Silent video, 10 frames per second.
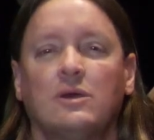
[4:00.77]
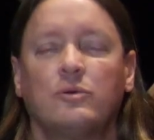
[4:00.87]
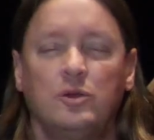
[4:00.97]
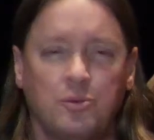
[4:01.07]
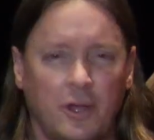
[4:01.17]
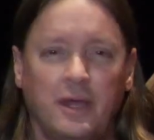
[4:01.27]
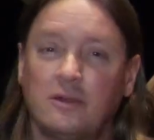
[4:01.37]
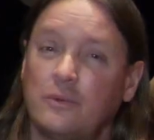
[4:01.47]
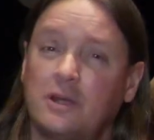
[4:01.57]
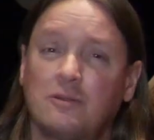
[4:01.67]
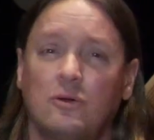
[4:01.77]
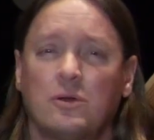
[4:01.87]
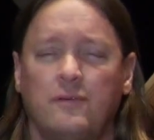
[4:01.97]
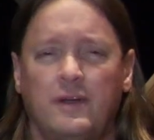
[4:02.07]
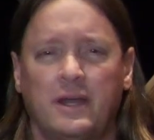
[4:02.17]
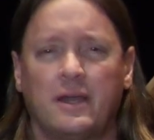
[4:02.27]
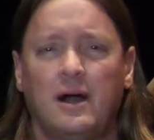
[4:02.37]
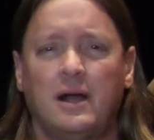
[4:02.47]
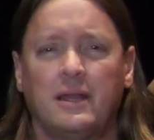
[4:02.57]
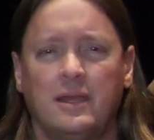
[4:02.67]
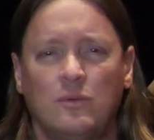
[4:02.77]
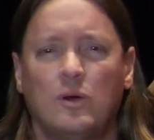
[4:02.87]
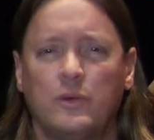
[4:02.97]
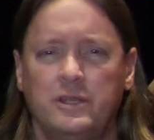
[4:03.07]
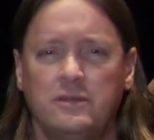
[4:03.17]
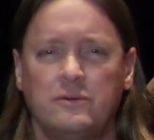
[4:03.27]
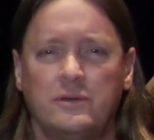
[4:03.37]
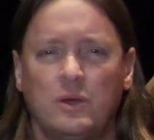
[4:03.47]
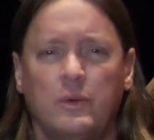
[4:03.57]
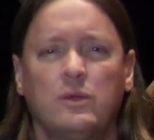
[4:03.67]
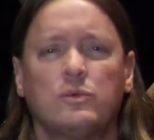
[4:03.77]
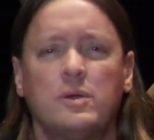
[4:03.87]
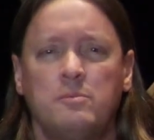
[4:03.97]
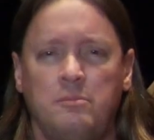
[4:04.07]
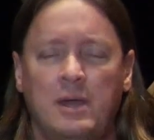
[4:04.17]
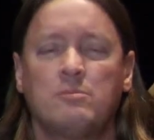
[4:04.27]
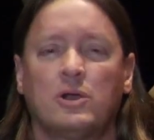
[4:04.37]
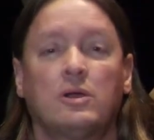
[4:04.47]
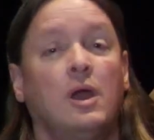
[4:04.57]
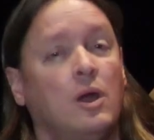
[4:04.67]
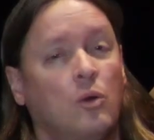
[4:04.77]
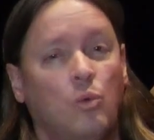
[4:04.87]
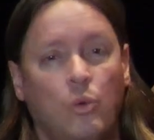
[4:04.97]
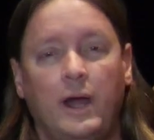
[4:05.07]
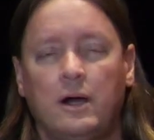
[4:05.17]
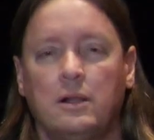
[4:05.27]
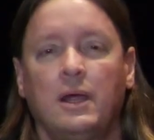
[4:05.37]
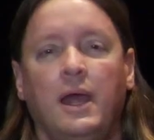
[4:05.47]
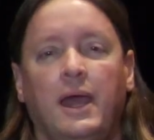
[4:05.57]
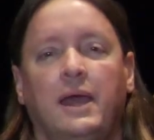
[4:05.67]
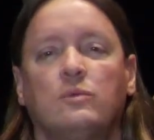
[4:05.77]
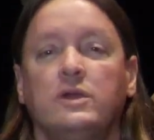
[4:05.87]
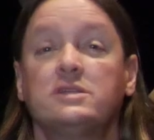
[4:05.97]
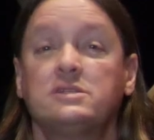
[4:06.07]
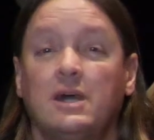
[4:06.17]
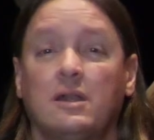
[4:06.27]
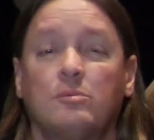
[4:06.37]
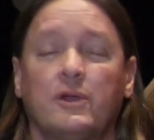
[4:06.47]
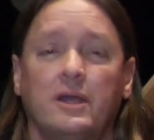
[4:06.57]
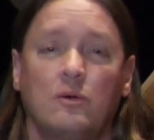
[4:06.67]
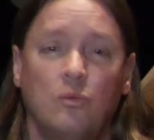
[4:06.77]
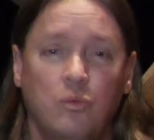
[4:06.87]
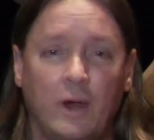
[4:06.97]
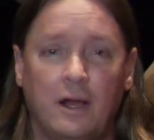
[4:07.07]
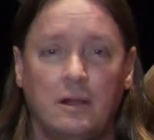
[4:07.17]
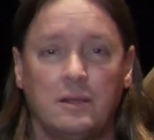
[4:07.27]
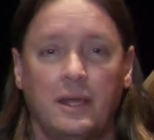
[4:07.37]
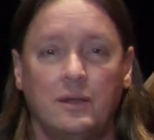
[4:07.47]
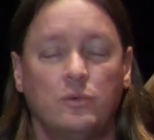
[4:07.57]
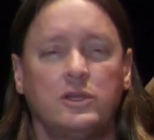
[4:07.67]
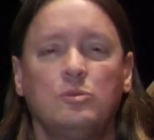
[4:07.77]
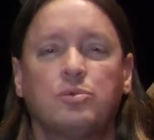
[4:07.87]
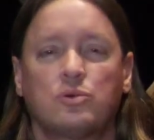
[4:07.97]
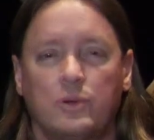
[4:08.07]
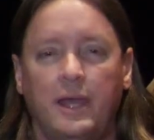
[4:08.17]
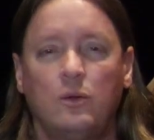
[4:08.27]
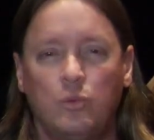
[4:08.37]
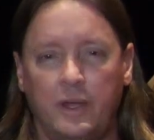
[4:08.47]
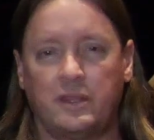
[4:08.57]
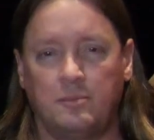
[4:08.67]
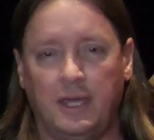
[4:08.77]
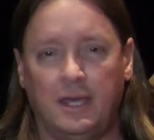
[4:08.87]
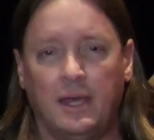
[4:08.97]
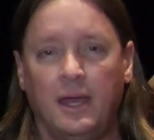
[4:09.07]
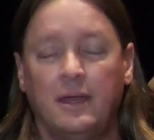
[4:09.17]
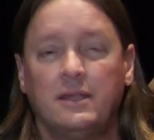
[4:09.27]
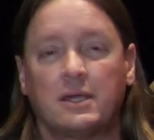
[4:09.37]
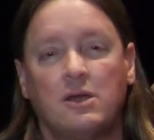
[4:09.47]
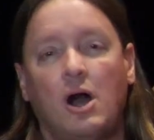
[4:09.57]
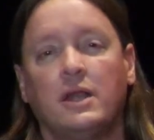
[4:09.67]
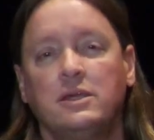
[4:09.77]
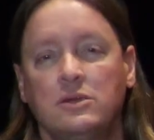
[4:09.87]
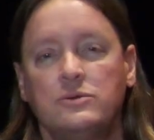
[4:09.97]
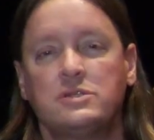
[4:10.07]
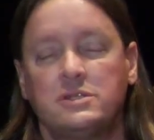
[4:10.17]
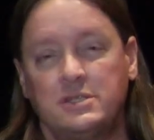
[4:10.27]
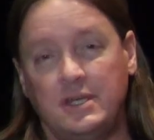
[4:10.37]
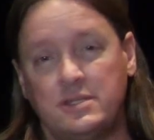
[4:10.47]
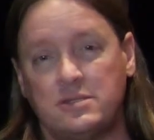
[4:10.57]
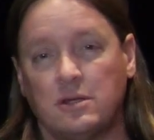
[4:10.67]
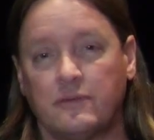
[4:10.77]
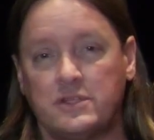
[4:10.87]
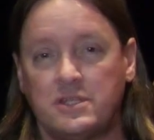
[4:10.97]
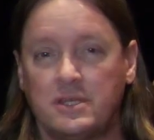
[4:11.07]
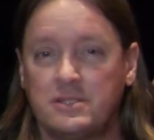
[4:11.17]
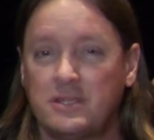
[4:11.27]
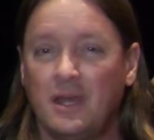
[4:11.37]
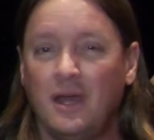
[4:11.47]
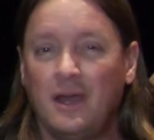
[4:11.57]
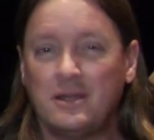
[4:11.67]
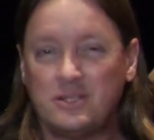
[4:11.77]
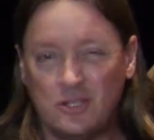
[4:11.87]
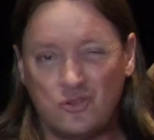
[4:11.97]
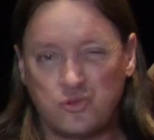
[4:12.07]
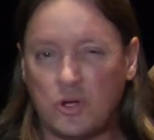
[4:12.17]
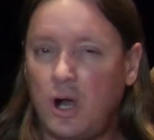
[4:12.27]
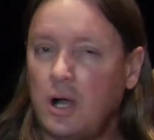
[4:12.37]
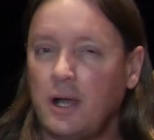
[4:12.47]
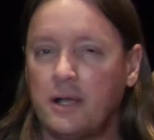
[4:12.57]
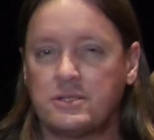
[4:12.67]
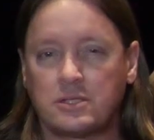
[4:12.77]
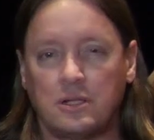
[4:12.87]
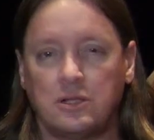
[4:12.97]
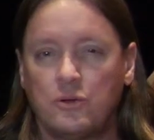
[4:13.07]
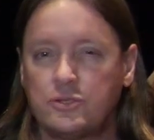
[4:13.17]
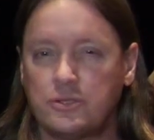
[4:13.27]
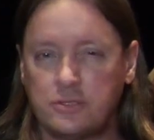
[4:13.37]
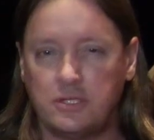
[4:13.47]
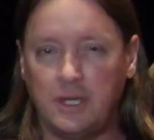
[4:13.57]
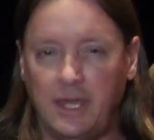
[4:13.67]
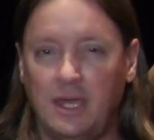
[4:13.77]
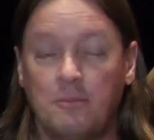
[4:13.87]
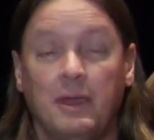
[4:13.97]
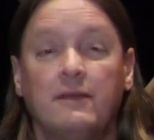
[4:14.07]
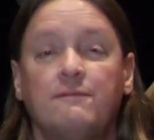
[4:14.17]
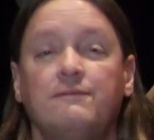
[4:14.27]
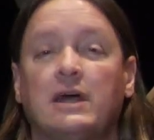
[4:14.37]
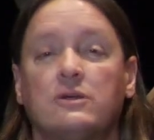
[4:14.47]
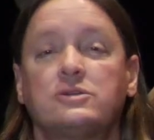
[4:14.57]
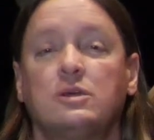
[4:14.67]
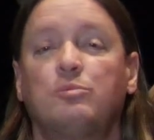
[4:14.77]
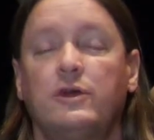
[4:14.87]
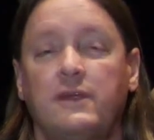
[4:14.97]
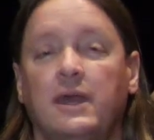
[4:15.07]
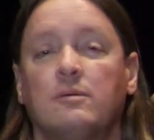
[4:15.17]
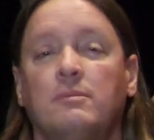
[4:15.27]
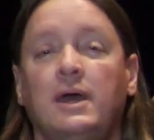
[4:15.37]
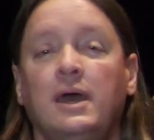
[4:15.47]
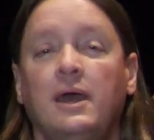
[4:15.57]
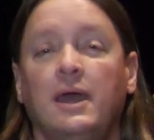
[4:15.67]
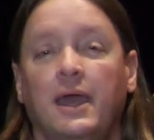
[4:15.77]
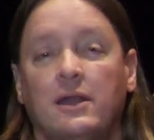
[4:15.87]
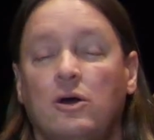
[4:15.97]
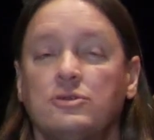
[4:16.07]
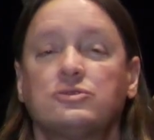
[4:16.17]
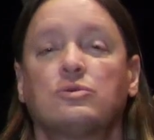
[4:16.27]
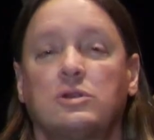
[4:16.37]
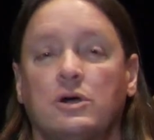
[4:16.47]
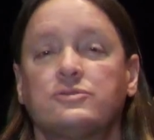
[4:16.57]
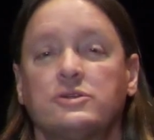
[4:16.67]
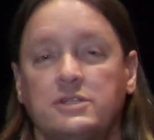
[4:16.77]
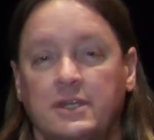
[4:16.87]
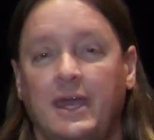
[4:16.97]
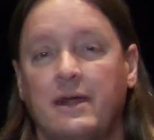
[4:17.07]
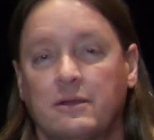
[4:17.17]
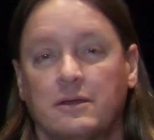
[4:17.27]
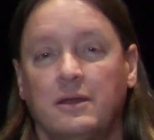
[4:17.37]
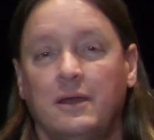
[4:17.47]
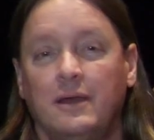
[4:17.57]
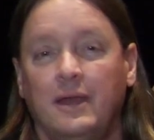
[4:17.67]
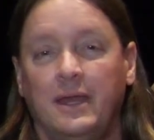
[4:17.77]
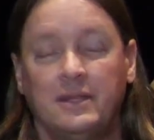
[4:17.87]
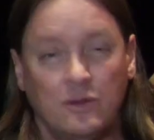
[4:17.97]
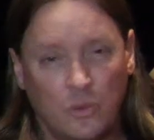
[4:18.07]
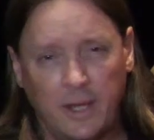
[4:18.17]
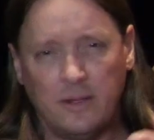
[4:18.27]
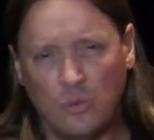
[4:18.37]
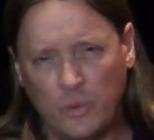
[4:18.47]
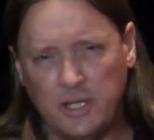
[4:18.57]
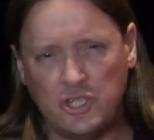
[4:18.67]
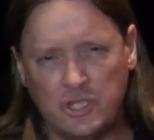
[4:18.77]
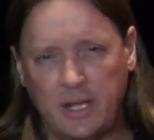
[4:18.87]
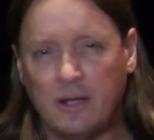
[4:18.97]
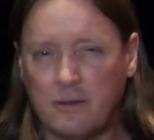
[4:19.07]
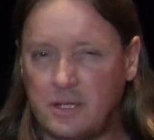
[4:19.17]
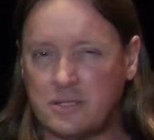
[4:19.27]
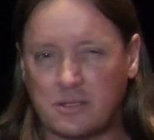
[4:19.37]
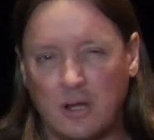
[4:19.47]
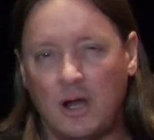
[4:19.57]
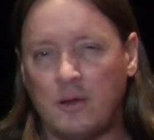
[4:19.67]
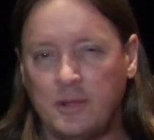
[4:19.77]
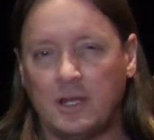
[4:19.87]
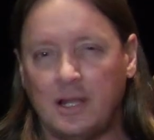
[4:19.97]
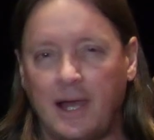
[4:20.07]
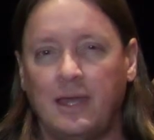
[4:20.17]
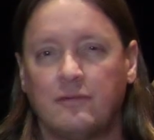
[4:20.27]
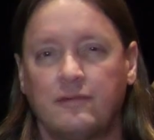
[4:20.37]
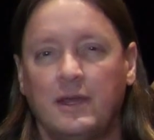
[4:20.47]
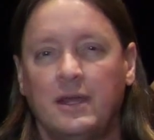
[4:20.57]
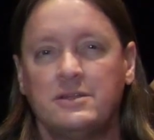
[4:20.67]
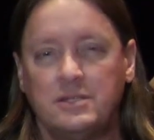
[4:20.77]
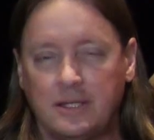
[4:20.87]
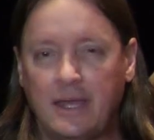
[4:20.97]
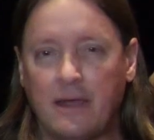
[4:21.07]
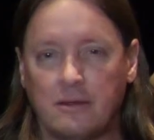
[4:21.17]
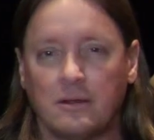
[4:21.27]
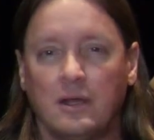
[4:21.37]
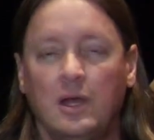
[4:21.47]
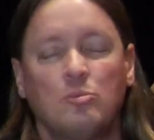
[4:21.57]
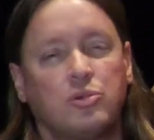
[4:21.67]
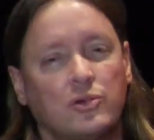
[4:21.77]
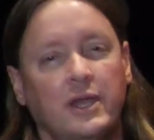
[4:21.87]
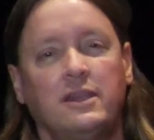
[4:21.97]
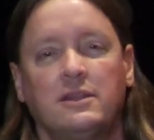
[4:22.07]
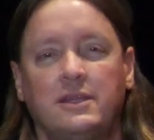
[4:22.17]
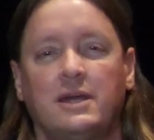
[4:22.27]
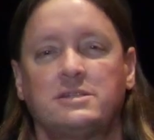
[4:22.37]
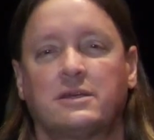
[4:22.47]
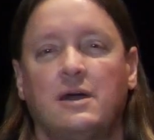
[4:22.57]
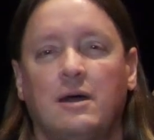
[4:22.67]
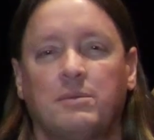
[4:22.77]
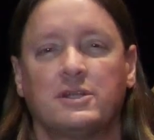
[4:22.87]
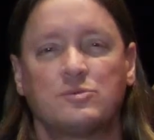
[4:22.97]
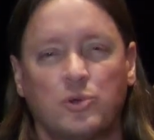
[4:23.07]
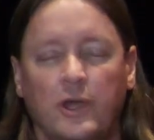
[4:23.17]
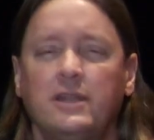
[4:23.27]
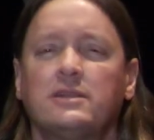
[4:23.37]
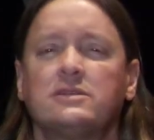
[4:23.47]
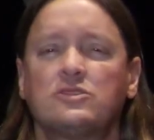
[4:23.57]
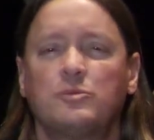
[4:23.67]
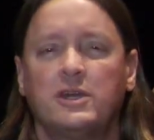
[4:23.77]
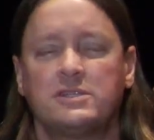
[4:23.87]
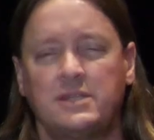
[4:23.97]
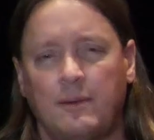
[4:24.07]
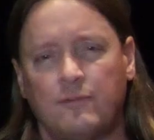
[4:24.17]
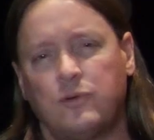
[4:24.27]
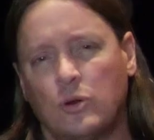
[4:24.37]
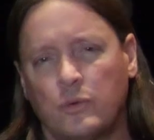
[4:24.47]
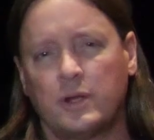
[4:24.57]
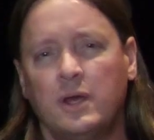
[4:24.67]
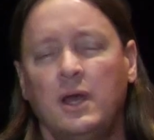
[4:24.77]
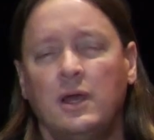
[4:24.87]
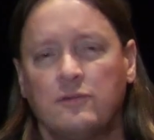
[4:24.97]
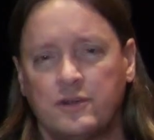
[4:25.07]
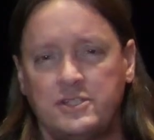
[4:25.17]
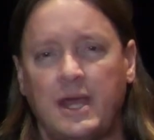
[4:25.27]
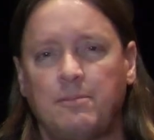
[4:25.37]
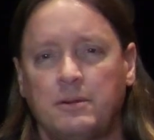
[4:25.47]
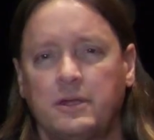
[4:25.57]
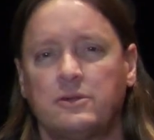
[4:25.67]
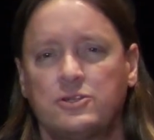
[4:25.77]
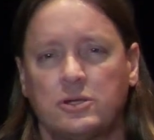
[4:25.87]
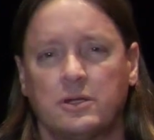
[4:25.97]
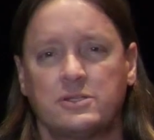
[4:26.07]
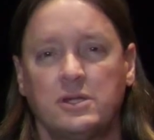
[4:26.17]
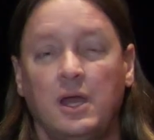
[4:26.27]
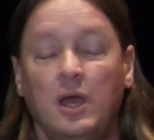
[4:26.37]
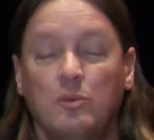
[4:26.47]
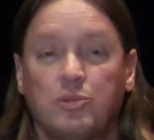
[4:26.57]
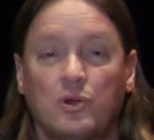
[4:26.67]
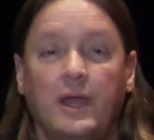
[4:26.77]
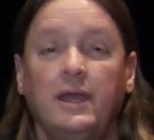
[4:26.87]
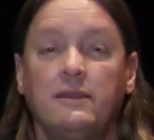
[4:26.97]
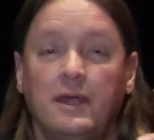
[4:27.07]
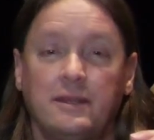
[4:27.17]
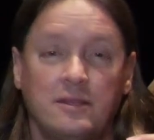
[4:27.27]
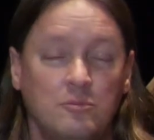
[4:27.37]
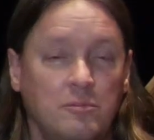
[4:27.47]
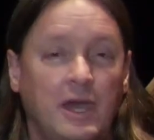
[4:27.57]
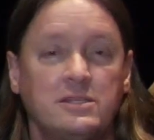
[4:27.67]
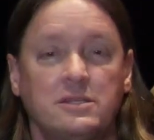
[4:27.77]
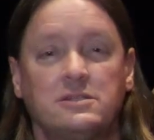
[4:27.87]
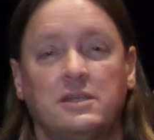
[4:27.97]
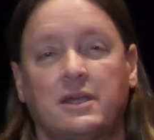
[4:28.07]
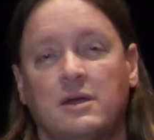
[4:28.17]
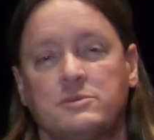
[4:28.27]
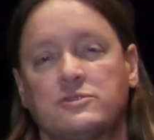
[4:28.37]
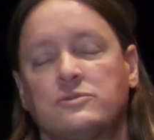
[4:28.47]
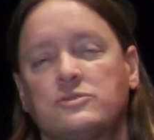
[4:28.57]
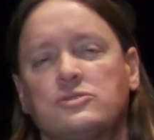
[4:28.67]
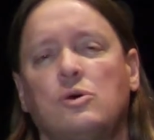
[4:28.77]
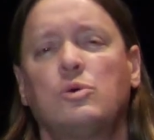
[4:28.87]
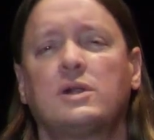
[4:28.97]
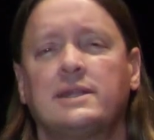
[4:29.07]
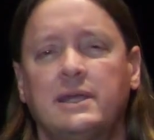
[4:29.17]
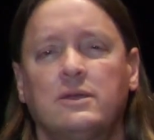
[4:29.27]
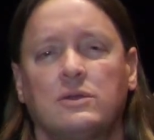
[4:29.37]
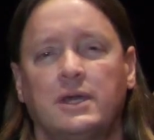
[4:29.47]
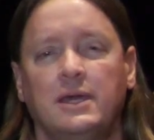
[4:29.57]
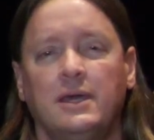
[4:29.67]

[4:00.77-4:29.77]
Will you pray that we glorify God in what we do, that we remember well and we celebrate well? And will you pray with me that God uses these services to draw us closer to Him in fellowship with Him, and also closer together in the way that we share this common life together? Pray that that's accomplished. Pray that this will be a step forward for Chapel Hill Church. Pray that the message that comes through so clearly